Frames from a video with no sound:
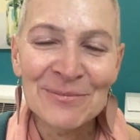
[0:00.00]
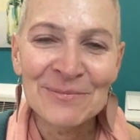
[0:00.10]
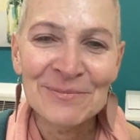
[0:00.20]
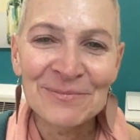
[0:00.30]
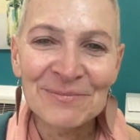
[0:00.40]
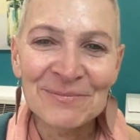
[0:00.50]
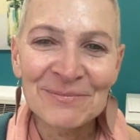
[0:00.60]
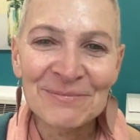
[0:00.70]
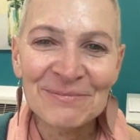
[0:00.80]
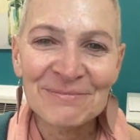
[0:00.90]

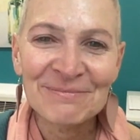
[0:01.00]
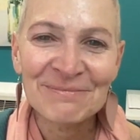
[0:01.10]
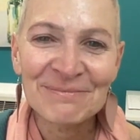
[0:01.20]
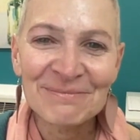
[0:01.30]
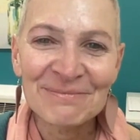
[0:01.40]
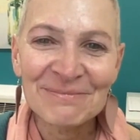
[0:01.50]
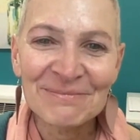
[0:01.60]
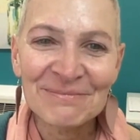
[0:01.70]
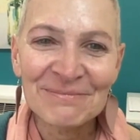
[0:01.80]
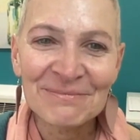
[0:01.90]

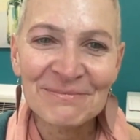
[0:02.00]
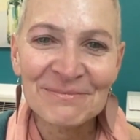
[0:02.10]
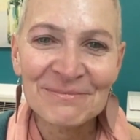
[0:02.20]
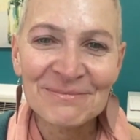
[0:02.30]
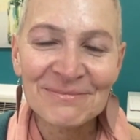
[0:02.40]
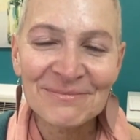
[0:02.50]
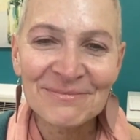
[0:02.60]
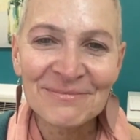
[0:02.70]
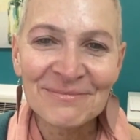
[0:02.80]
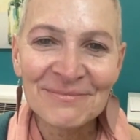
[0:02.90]

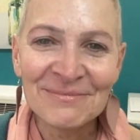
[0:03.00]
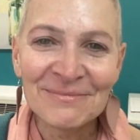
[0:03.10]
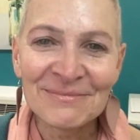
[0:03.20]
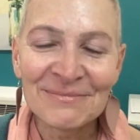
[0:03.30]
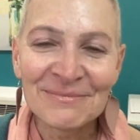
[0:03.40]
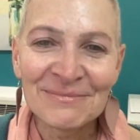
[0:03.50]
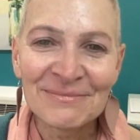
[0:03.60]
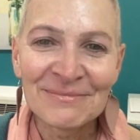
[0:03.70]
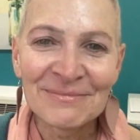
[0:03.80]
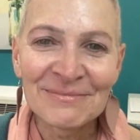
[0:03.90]

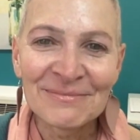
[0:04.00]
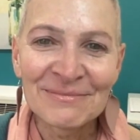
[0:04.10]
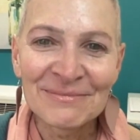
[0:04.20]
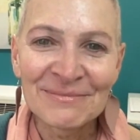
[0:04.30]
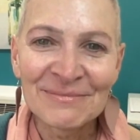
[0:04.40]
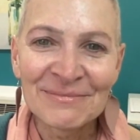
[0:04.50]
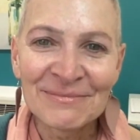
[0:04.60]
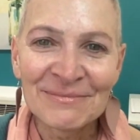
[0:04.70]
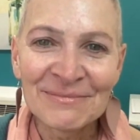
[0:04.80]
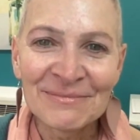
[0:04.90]

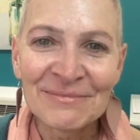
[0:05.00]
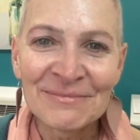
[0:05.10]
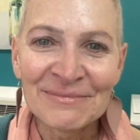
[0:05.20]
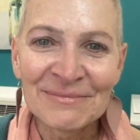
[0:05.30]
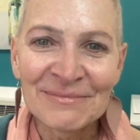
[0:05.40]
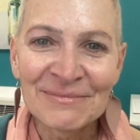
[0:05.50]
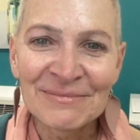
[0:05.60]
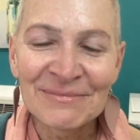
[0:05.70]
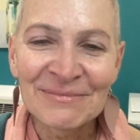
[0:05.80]
(silent)